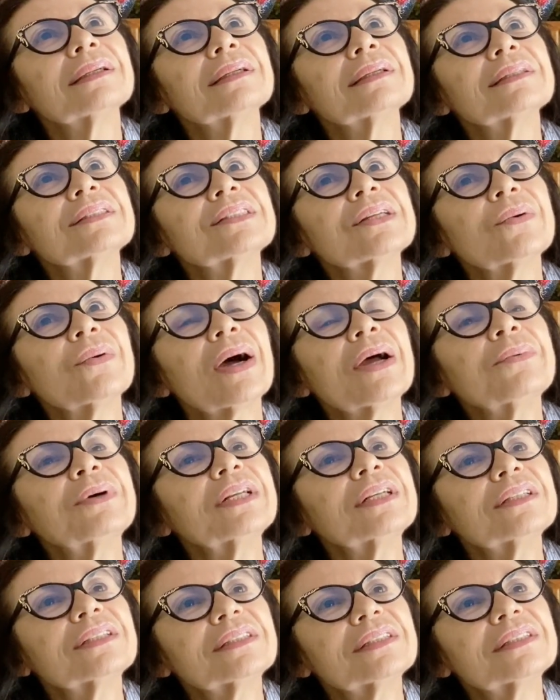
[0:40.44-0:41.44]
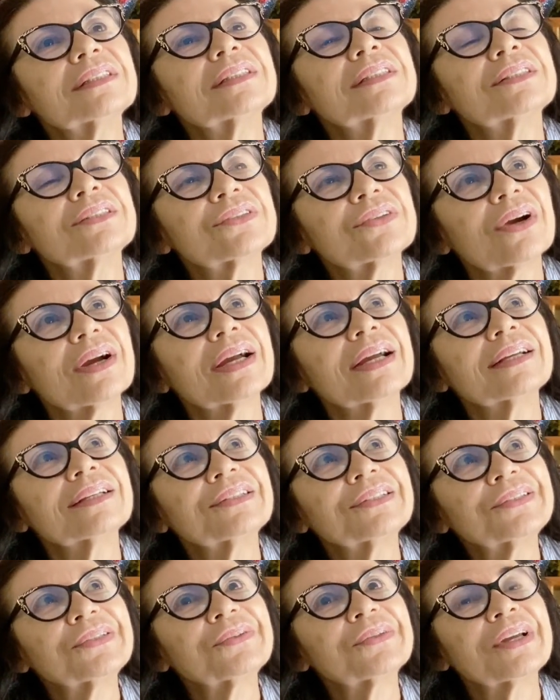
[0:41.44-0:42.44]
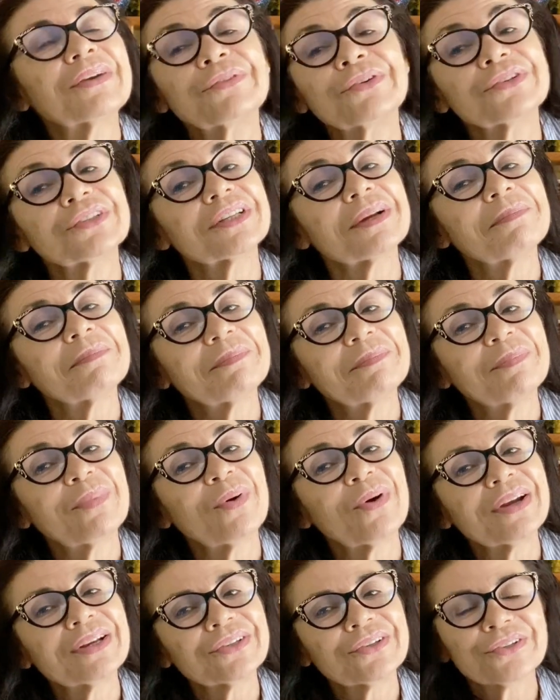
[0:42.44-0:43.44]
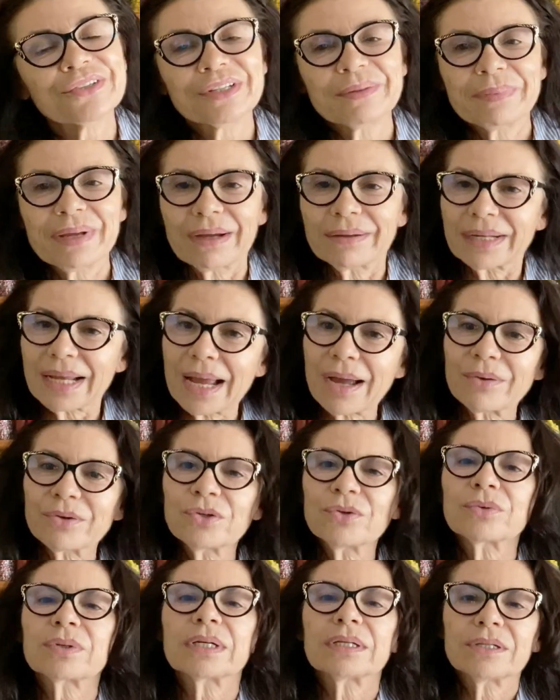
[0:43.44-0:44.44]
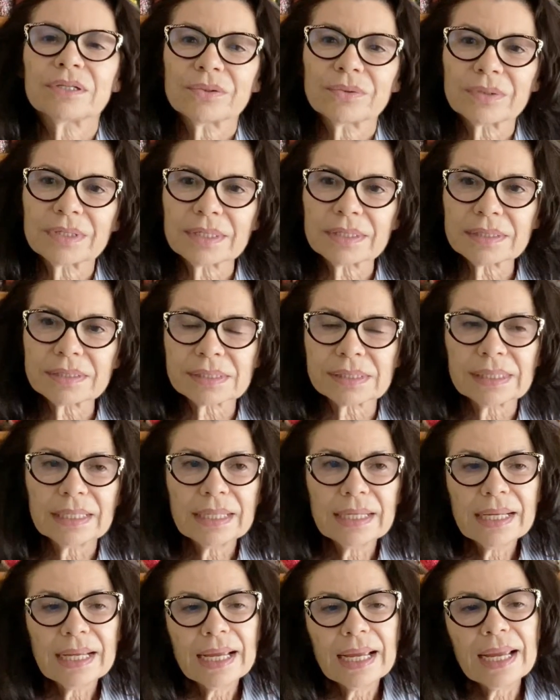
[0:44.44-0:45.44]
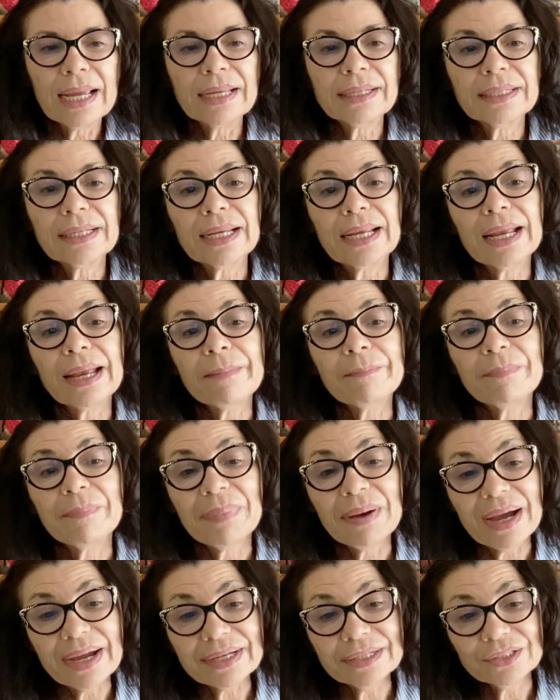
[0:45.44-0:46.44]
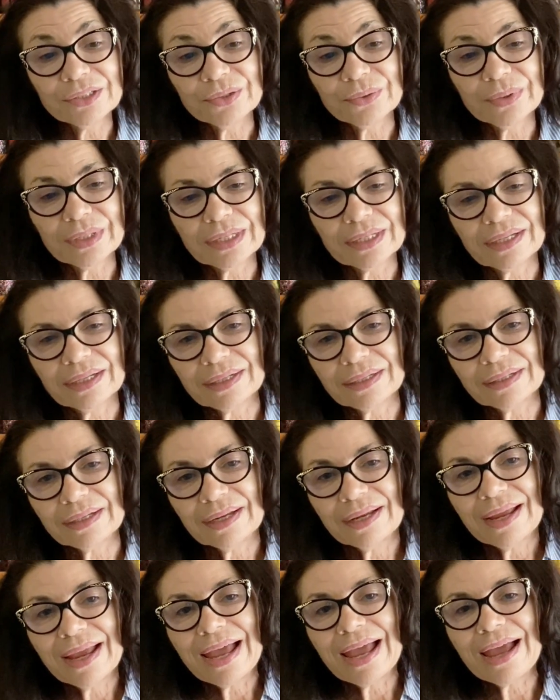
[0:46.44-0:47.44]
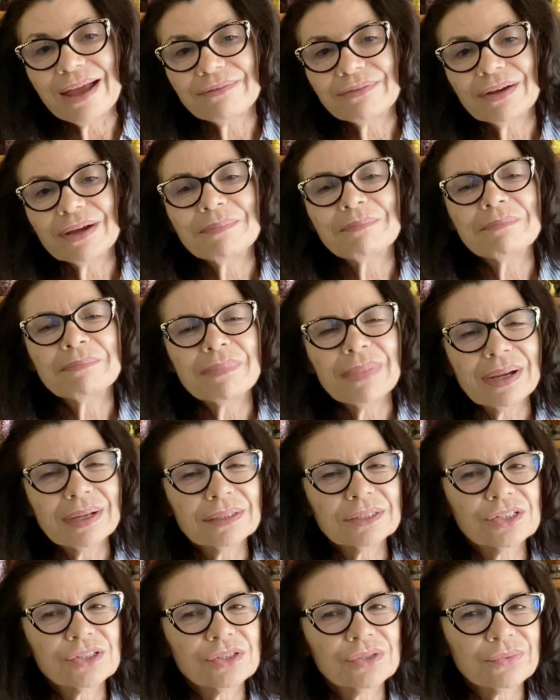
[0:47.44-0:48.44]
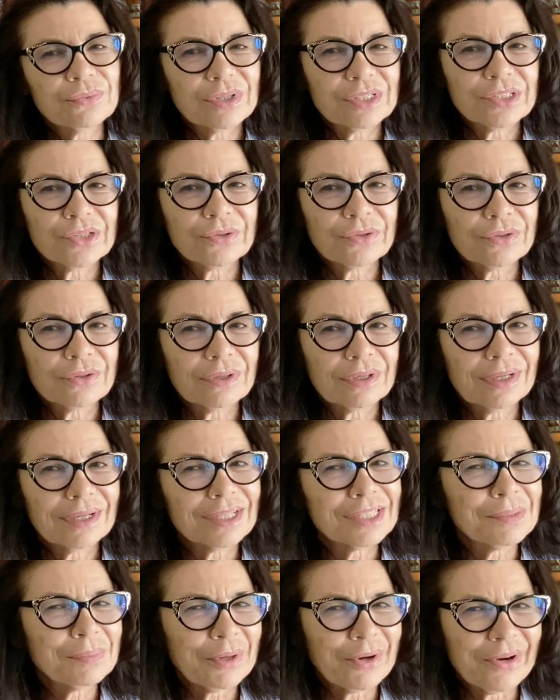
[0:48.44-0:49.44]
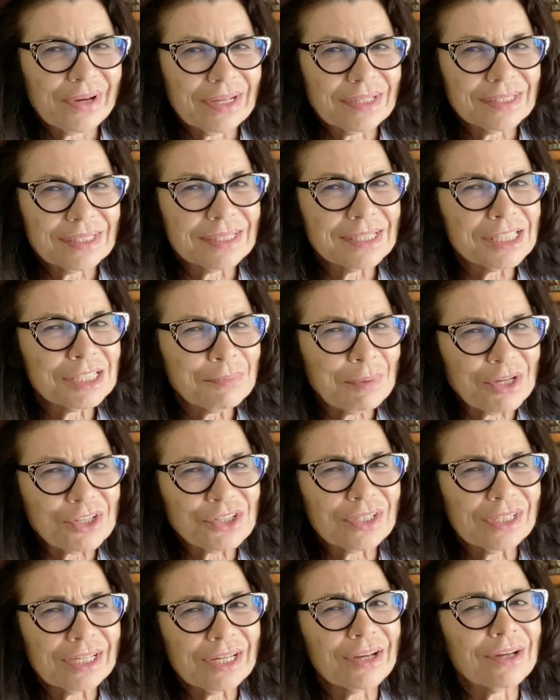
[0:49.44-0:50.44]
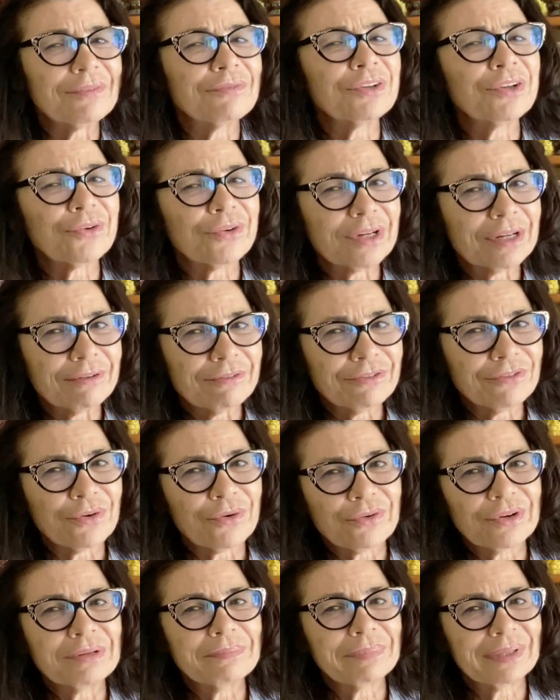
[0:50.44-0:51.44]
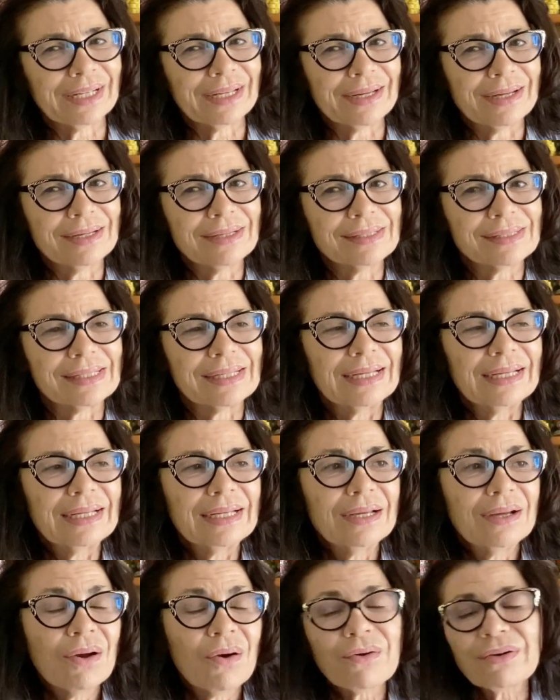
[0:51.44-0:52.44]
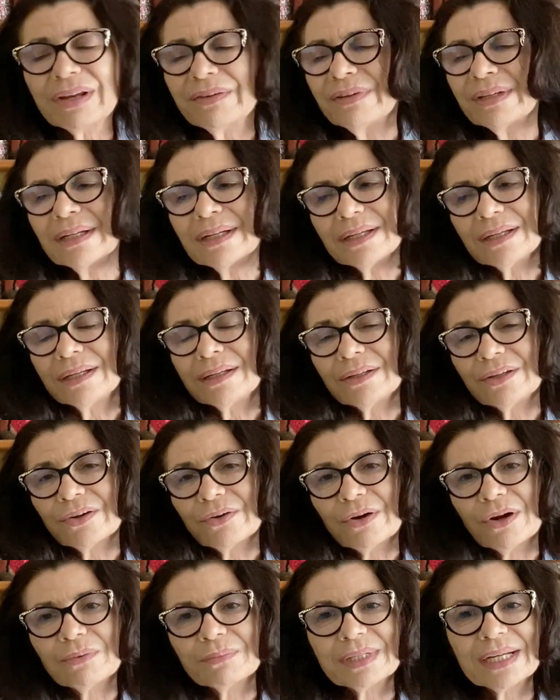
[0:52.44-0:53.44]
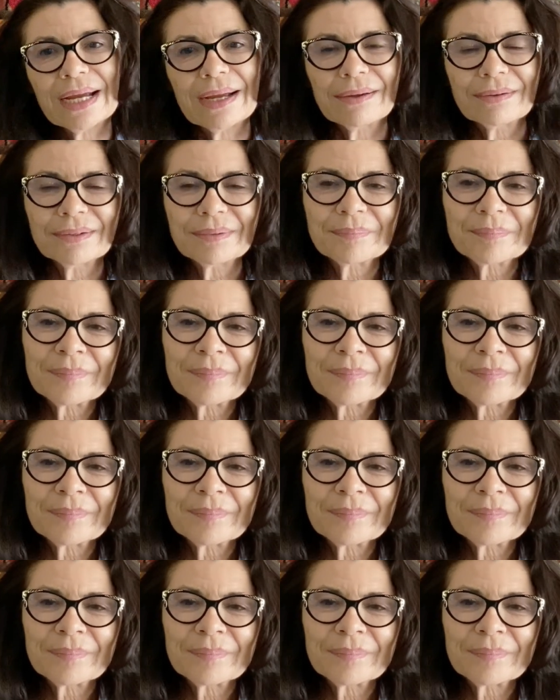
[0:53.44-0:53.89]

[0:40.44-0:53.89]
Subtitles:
so I want to try to give you some pointers about how you can do this. And by doing it, have a much richer experience. And especially if you're in a foreign place or even in your hometown.